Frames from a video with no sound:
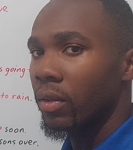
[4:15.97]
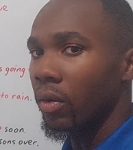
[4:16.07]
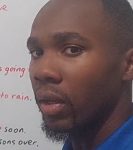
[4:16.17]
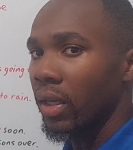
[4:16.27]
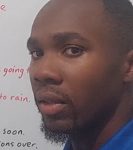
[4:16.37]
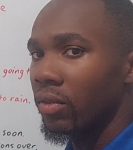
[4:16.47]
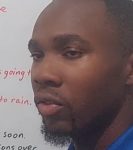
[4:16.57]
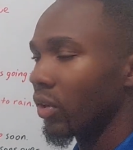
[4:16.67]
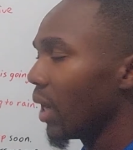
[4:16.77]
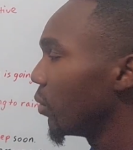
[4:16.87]
Okay,
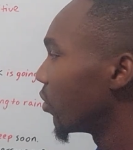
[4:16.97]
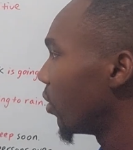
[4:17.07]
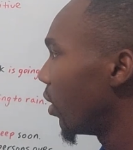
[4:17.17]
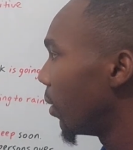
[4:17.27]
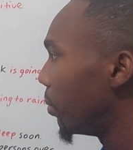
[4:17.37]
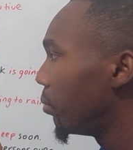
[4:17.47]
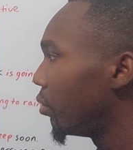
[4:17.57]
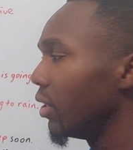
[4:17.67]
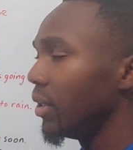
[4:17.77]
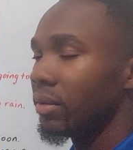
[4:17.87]
so that was not
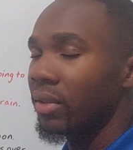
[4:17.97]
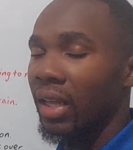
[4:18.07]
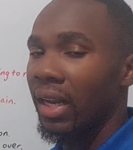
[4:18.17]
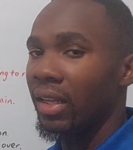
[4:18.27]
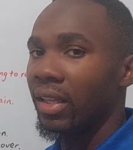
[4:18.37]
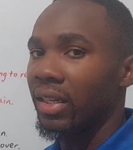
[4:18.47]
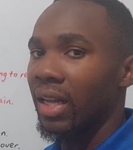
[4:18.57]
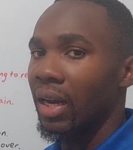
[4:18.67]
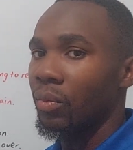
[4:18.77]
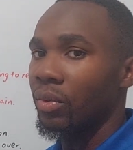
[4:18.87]
anything
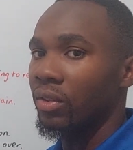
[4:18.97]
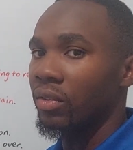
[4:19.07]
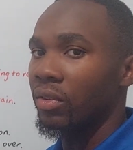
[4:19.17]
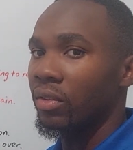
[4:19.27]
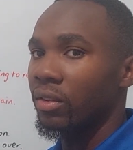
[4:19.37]
that was,